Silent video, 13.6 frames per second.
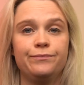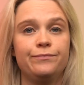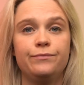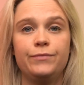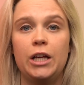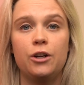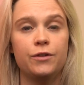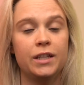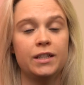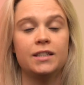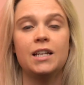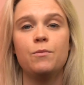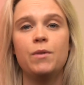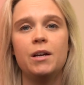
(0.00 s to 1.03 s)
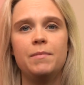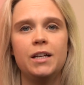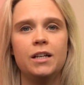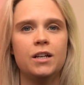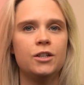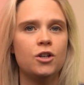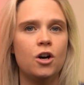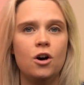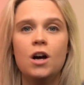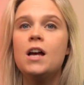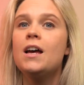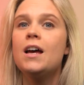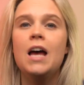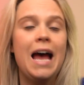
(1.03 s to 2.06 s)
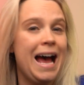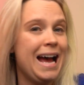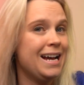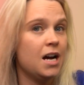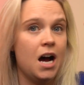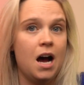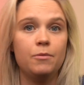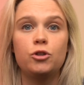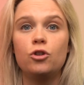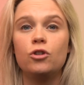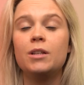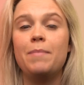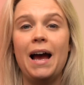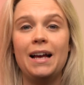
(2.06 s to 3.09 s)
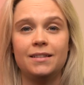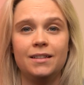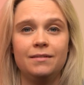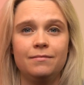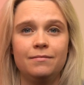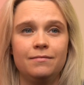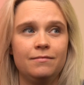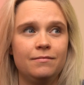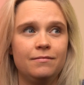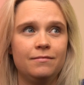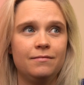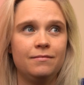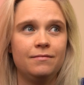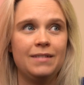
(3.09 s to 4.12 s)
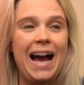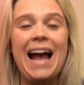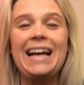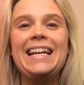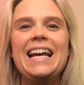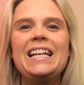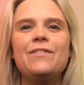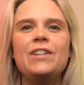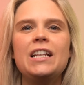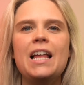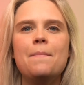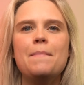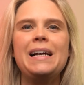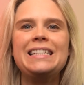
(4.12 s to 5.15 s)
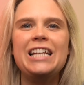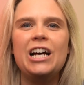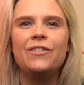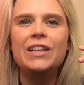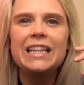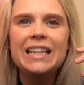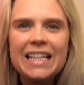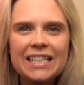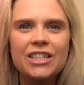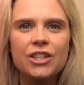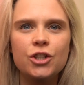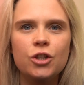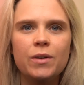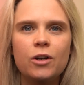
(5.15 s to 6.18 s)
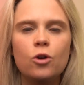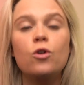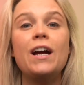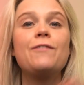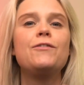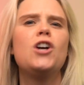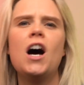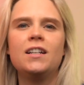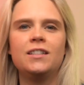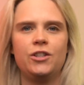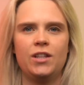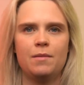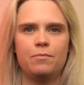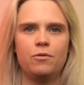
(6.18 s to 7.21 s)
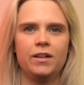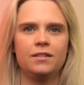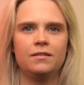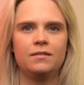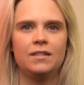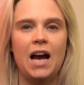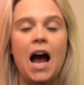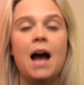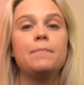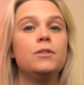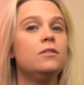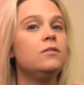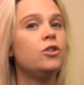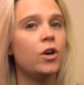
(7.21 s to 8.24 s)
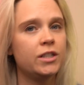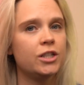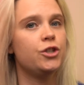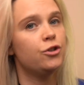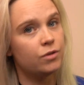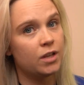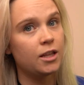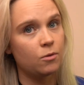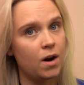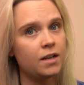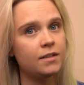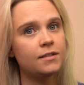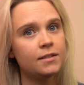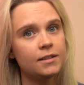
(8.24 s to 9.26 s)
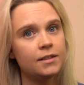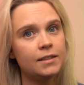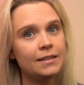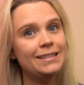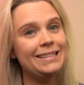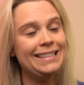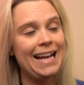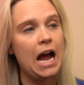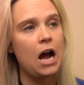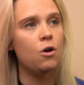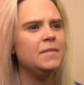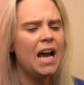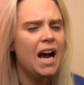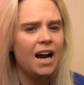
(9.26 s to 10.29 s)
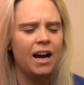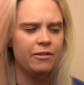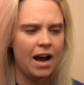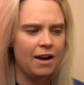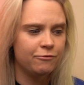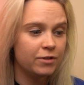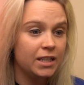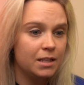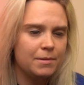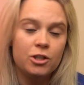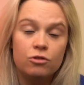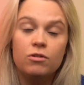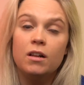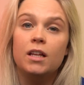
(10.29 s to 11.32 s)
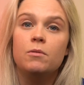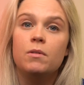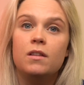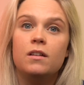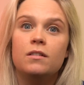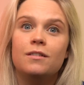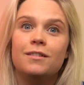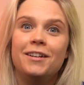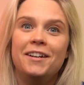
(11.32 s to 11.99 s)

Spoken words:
they don't think the same way as me as all. I'm scrolling past it. I can't even let myself listen to it, or I've gotten to that point. I'm going to choose otherwise now. Yeah, I've really been struggling with this.